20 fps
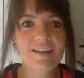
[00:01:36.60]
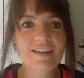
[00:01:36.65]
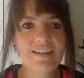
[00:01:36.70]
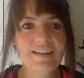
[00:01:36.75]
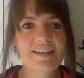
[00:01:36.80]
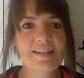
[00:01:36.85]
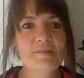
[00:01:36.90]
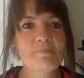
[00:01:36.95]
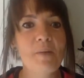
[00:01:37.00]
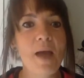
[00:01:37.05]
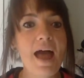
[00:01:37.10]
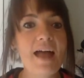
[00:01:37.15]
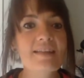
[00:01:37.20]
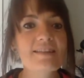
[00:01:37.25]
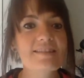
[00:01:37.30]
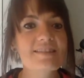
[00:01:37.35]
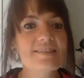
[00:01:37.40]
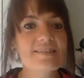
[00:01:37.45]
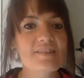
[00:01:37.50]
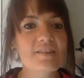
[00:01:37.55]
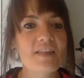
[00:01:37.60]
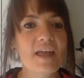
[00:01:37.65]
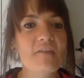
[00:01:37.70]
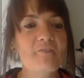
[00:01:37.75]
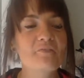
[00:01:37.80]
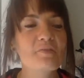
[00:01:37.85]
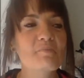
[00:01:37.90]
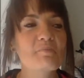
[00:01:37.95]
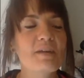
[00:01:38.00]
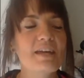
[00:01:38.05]
it depends. Like
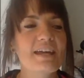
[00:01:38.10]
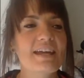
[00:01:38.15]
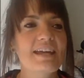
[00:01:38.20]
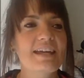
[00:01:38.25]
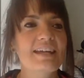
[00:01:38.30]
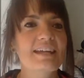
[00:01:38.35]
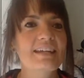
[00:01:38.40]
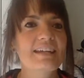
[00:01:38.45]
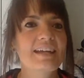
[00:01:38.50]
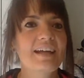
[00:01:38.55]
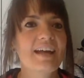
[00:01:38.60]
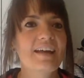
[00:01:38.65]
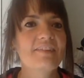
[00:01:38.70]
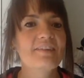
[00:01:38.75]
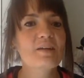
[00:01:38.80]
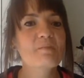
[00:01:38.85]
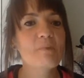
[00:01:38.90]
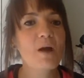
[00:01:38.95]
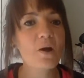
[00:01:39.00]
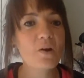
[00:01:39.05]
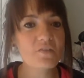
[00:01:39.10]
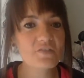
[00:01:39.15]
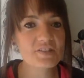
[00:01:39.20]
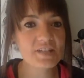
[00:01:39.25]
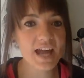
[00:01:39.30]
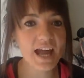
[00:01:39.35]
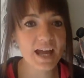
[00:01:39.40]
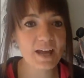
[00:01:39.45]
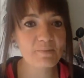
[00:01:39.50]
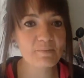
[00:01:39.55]
for me, the amount of
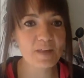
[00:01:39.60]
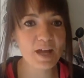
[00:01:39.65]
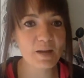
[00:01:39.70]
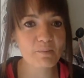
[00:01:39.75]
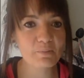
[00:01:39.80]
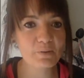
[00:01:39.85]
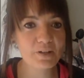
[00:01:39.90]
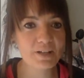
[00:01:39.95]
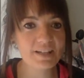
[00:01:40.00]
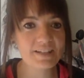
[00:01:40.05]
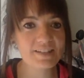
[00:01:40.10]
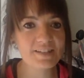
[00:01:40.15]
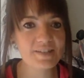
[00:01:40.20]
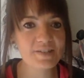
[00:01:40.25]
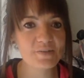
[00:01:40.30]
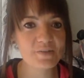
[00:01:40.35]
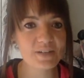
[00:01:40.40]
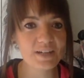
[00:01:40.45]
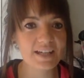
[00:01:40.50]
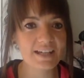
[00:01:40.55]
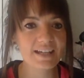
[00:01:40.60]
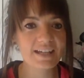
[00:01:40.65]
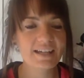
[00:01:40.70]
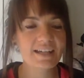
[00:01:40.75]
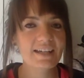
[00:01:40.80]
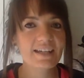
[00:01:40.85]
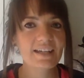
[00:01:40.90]
time that I put into it